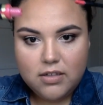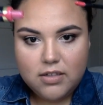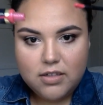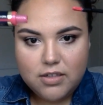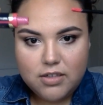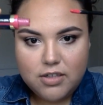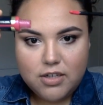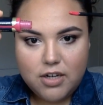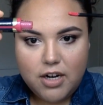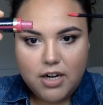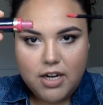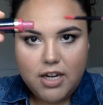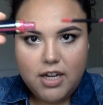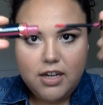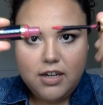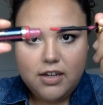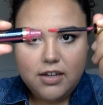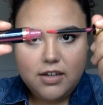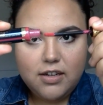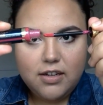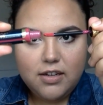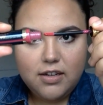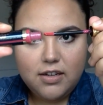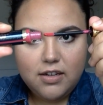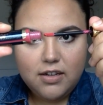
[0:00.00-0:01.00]
starting
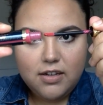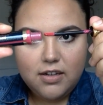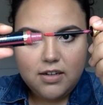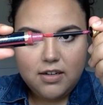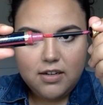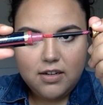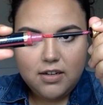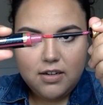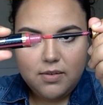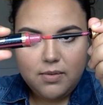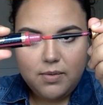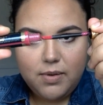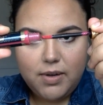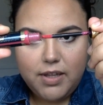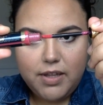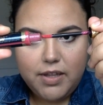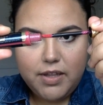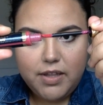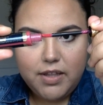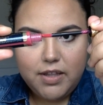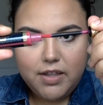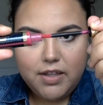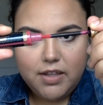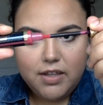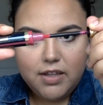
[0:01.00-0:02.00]
with
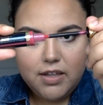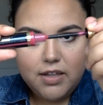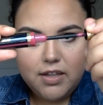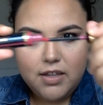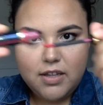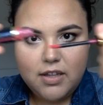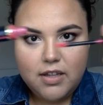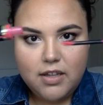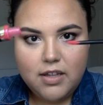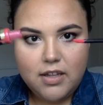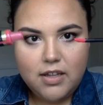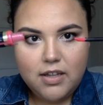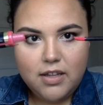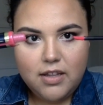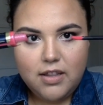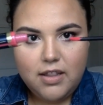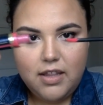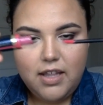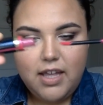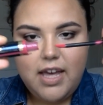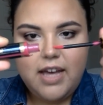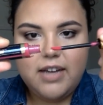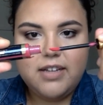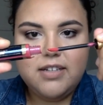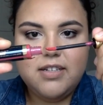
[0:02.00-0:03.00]

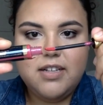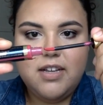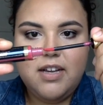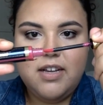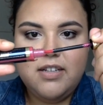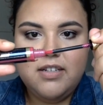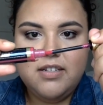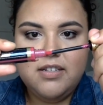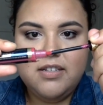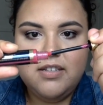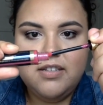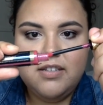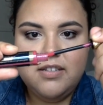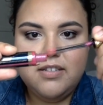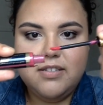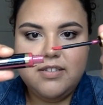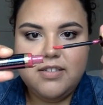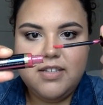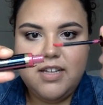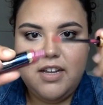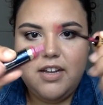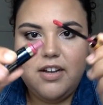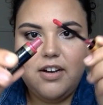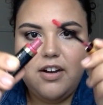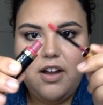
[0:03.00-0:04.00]
the excess,
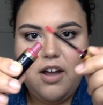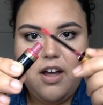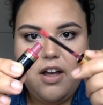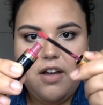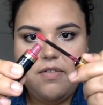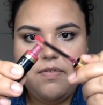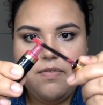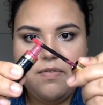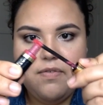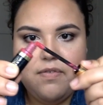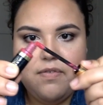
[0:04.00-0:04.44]
take it off.